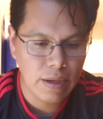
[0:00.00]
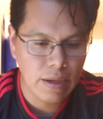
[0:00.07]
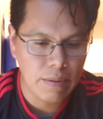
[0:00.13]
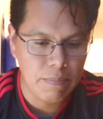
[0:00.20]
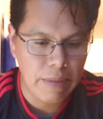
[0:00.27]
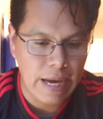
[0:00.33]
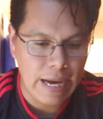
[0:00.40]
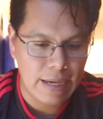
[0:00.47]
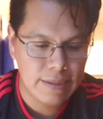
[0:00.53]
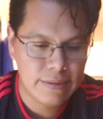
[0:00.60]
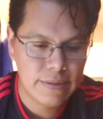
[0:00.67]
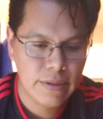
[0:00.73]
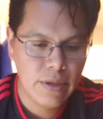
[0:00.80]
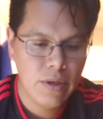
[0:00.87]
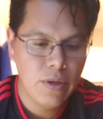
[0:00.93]

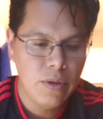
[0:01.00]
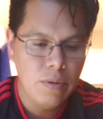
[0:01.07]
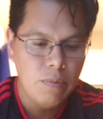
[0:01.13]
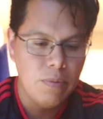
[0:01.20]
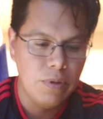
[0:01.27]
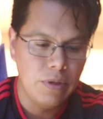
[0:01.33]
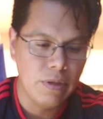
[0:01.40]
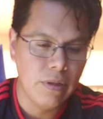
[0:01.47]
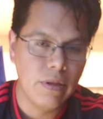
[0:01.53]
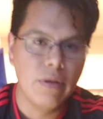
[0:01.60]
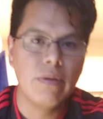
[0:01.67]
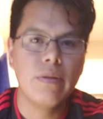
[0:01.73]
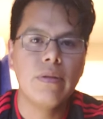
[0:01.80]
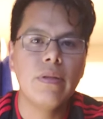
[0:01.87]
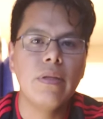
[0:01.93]
Max, where you
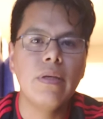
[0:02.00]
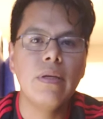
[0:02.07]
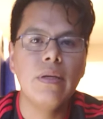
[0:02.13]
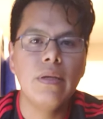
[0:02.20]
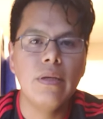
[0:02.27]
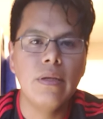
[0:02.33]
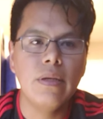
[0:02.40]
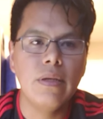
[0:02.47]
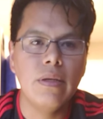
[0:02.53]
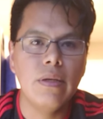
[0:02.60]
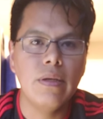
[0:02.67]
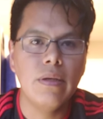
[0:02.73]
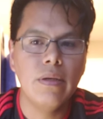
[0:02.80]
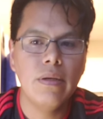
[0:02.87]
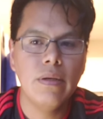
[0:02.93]
load
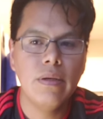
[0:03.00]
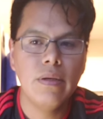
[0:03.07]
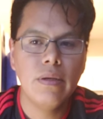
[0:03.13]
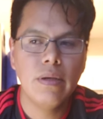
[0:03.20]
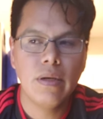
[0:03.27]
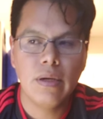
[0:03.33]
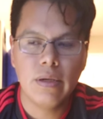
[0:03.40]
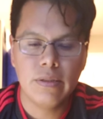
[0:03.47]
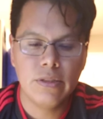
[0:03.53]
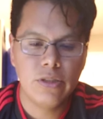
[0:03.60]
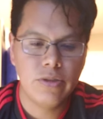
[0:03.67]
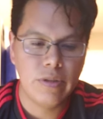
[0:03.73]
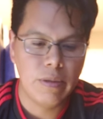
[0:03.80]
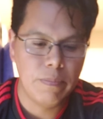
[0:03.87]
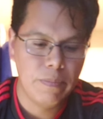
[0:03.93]
the
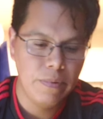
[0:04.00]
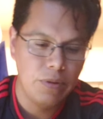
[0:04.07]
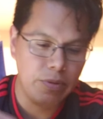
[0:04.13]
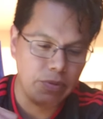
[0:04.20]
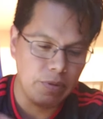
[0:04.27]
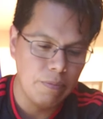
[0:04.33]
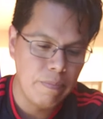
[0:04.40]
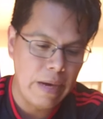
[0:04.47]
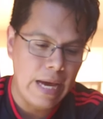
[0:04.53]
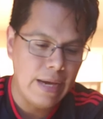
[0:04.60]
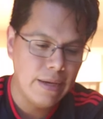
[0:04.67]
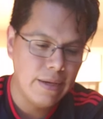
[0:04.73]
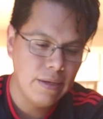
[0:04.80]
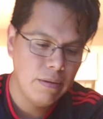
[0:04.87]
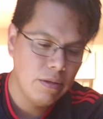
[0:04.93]
strip through the
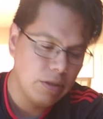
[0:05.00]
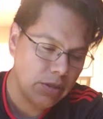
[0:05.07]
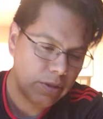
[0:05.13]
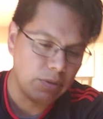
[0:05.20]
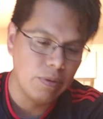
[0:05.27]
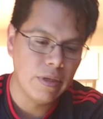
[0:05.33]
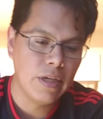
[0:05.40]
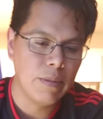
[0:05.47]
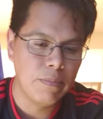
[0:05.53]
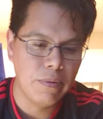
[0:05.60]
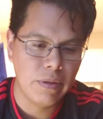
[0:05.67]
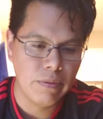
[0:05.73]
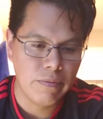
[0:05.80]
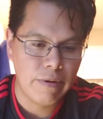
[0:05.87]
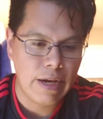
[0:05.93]
back, throw a
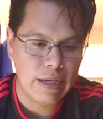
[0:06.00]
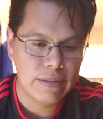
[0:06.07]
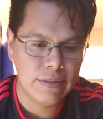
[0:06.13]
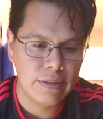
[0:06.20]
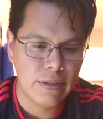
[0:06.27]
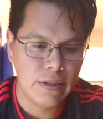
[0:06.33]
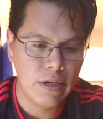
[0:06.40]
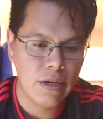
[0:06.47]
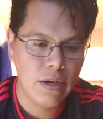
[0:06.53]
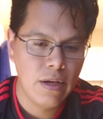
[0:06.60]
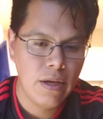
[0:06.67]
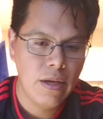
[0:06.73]
couple of racks in there,